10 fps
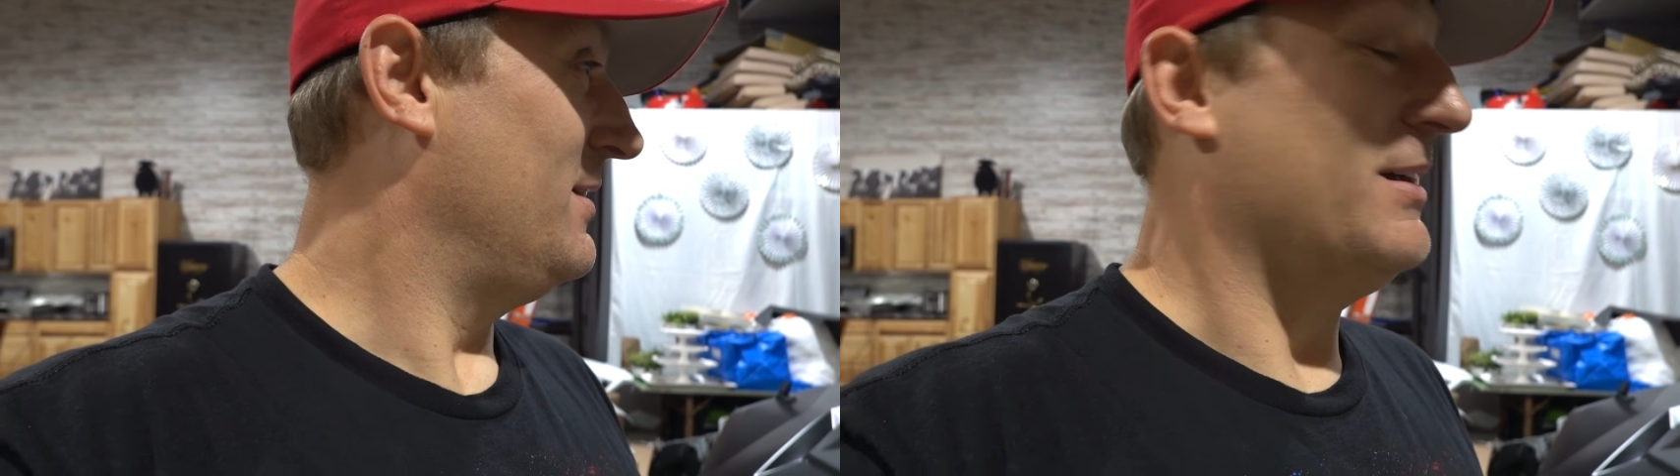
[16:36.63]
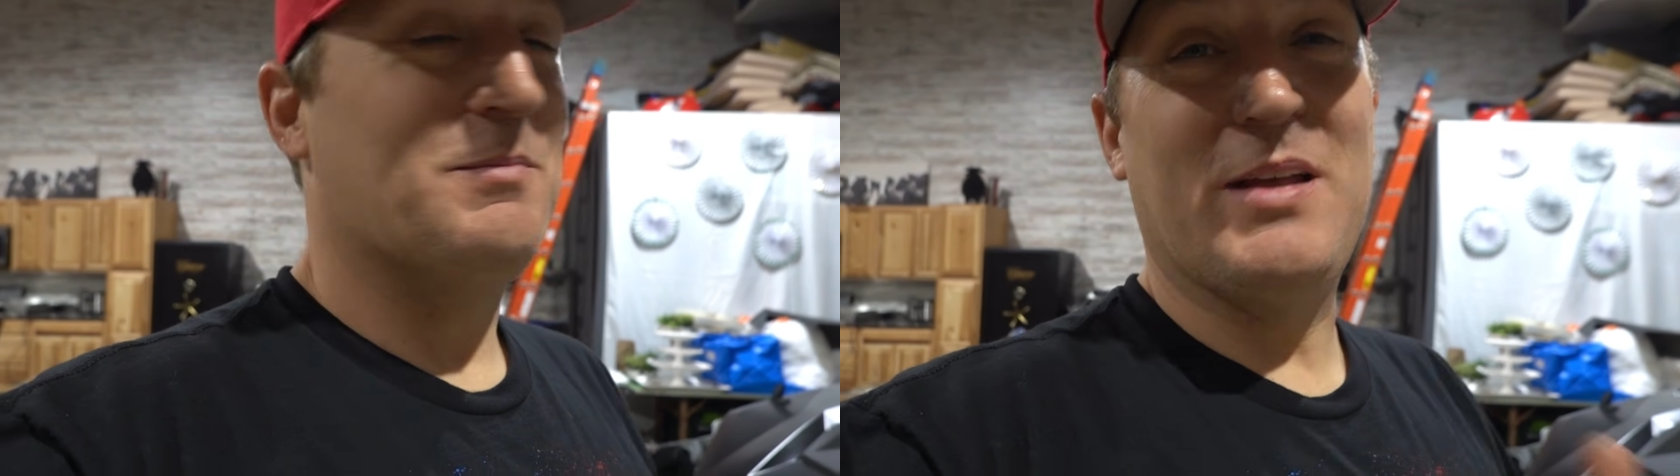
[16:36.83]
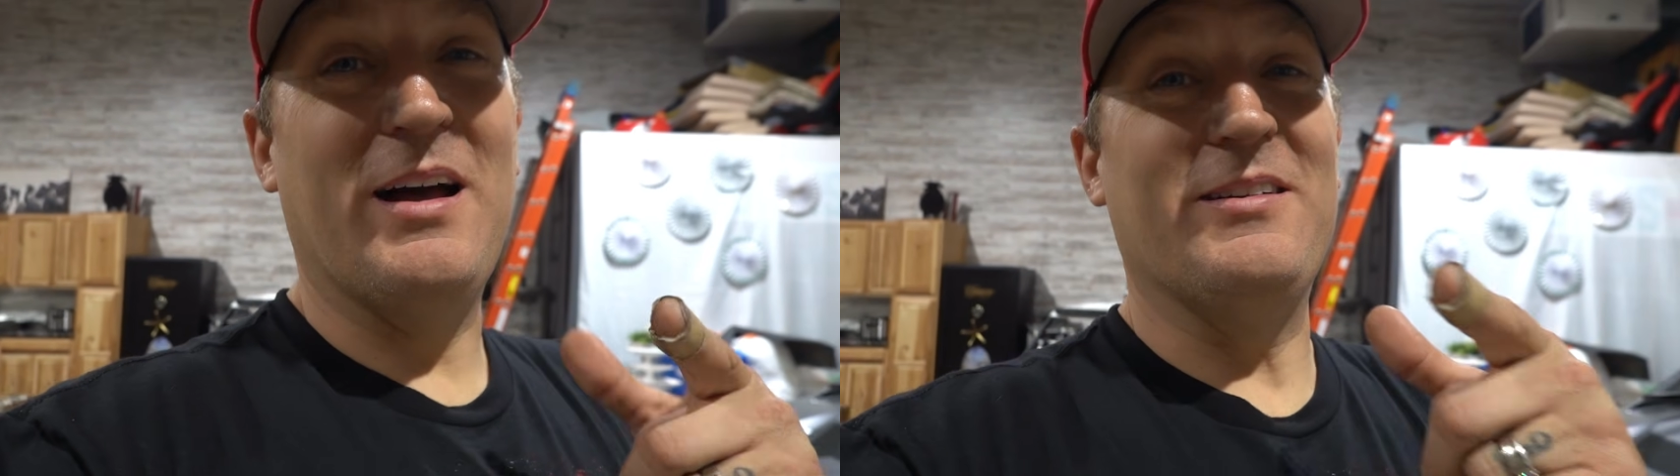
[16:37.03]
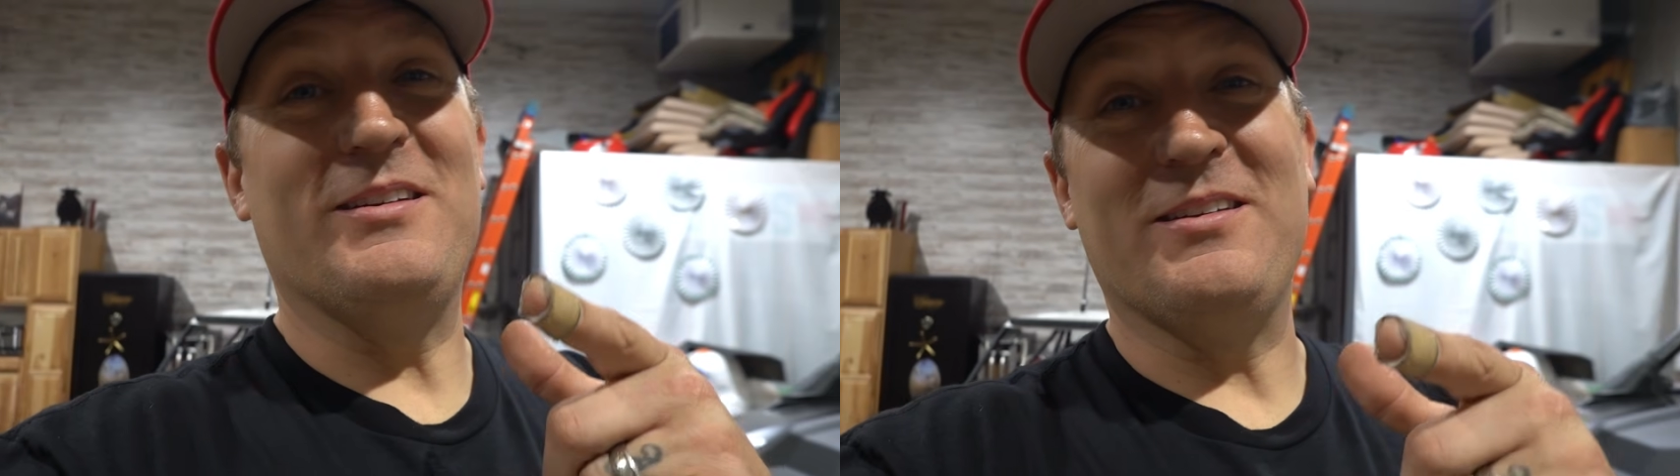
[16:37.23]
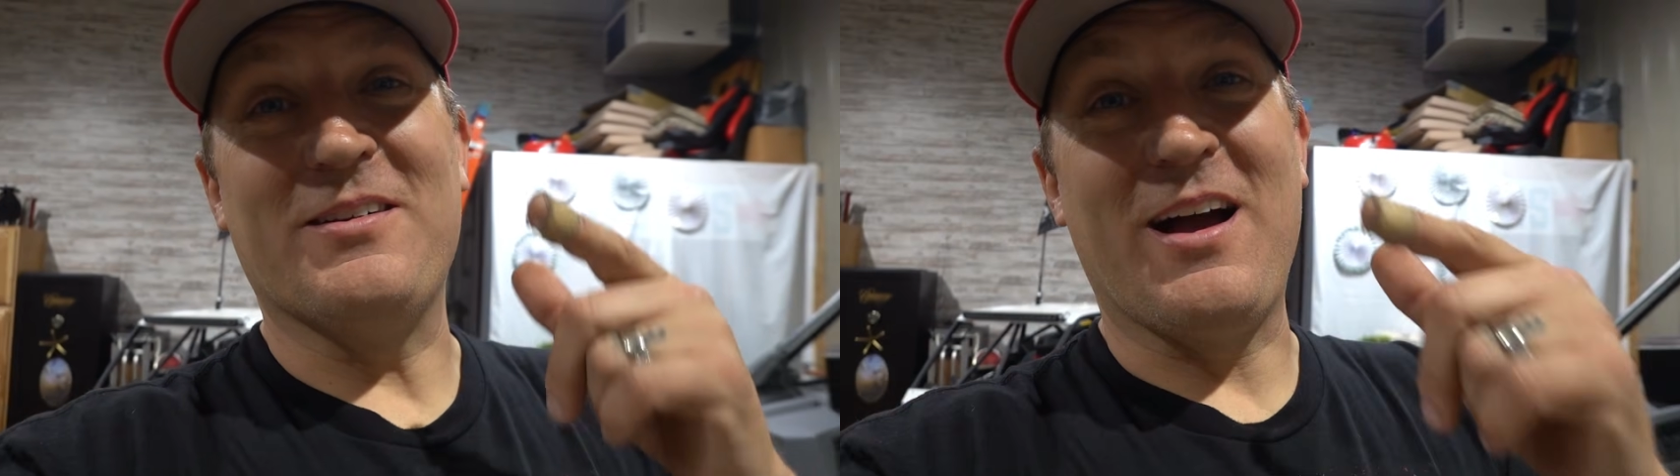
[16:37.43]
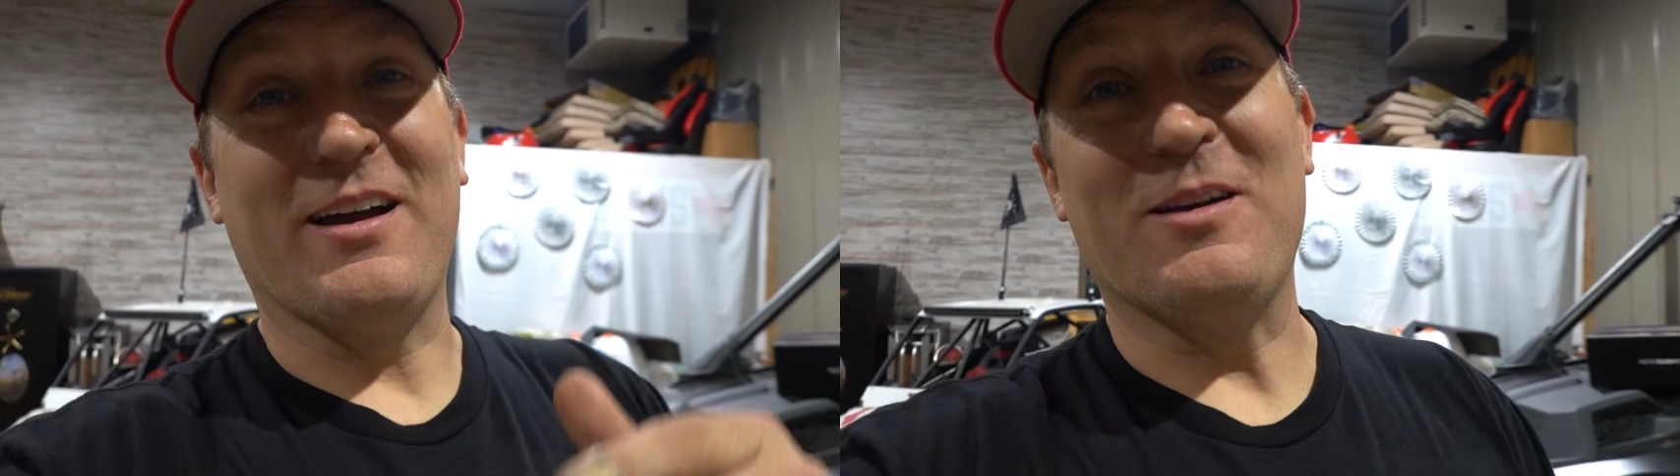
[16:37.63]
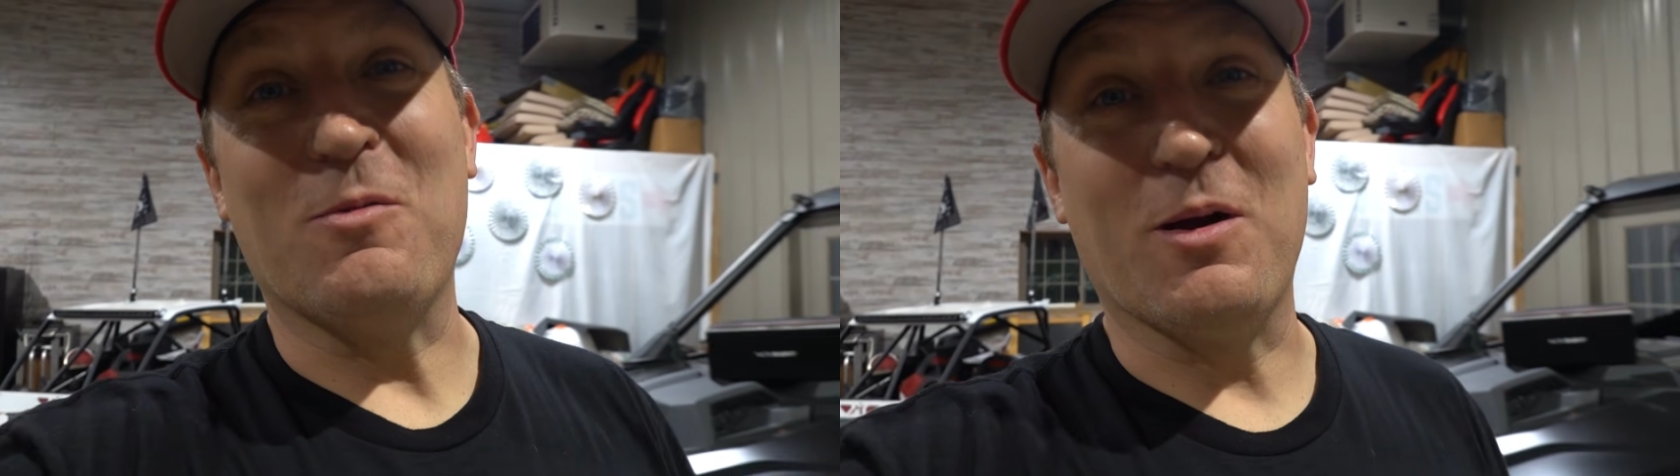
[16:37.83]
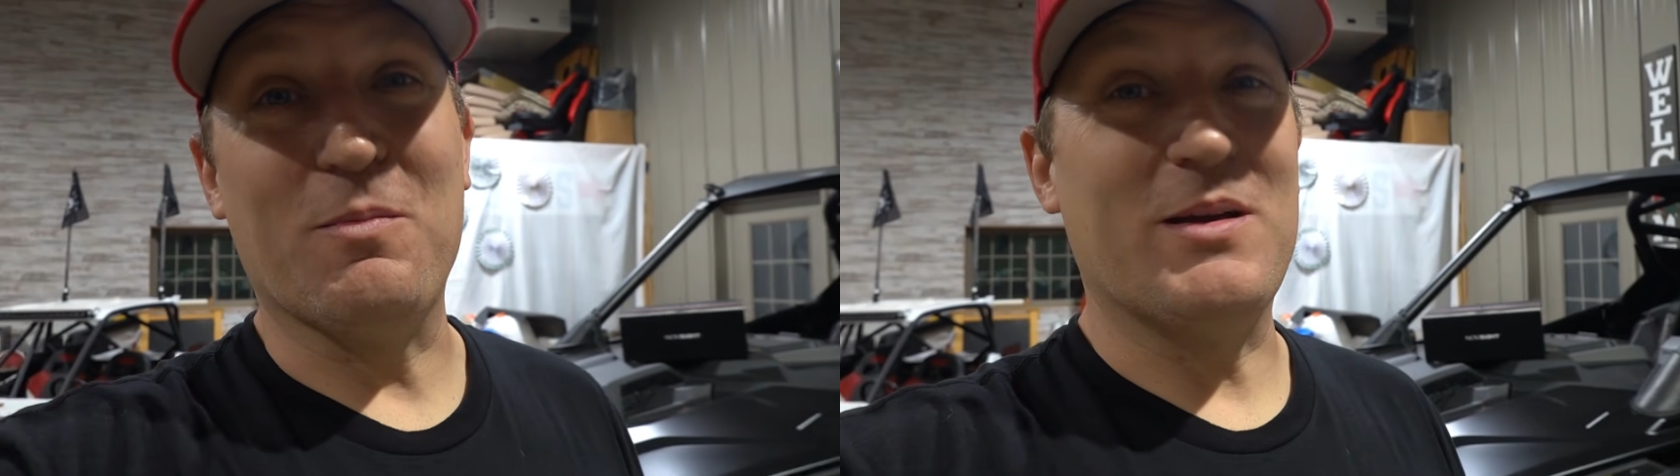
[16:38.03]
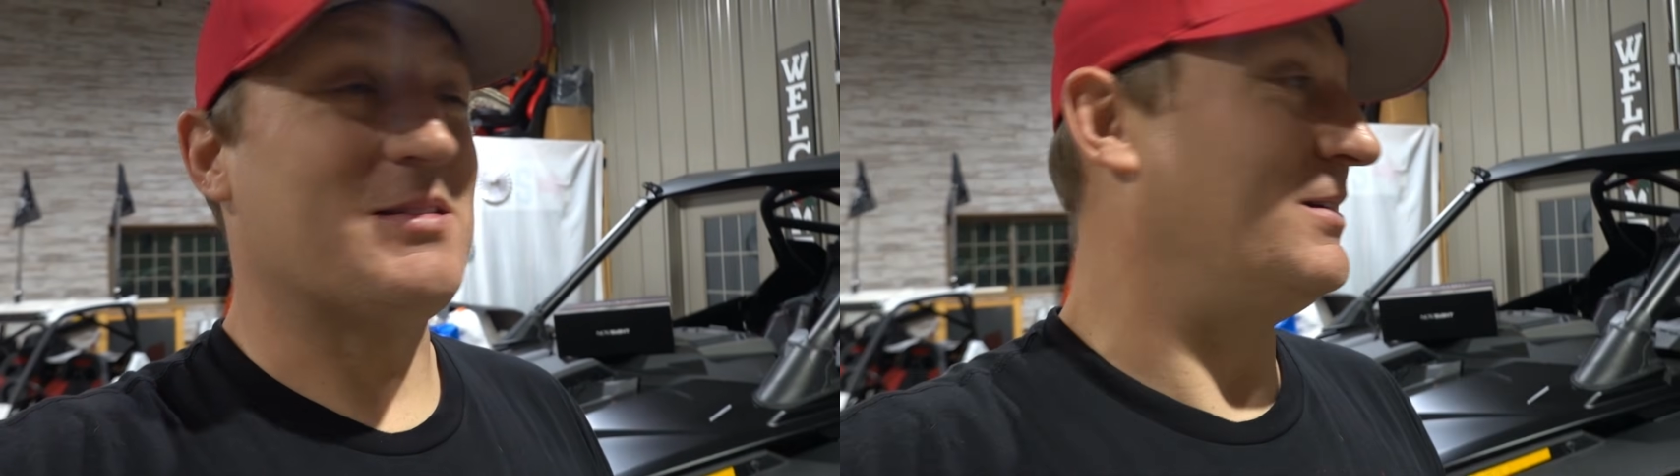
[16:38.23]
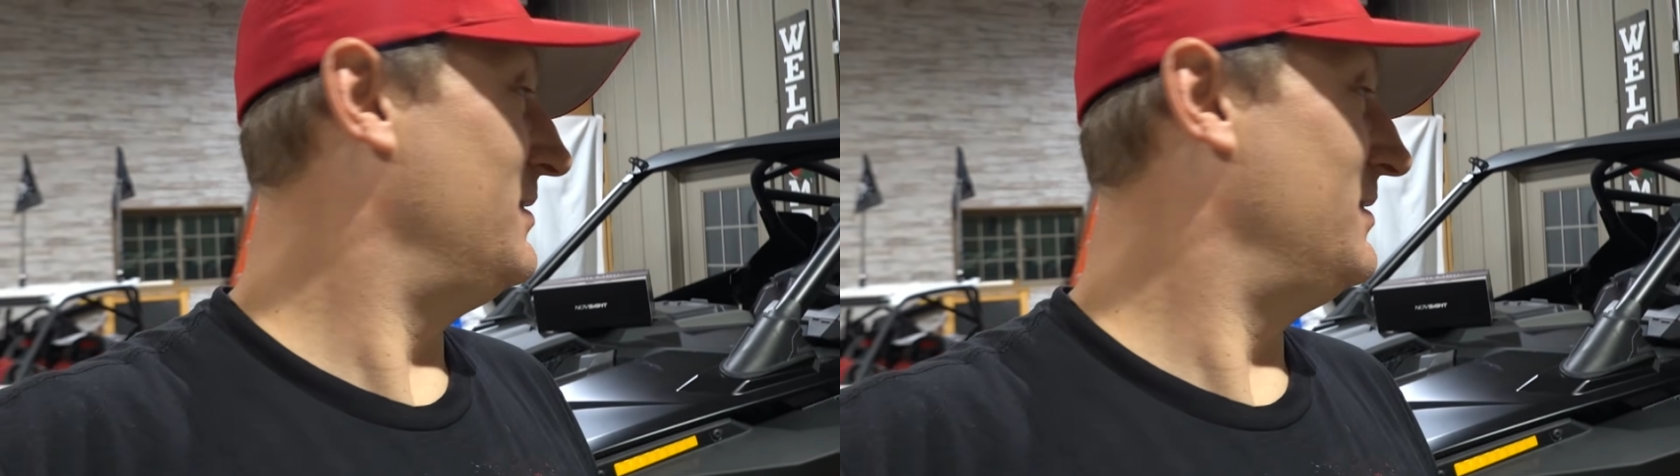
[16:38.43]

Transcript: And I'm telling you, you're not gonna wanna miss it.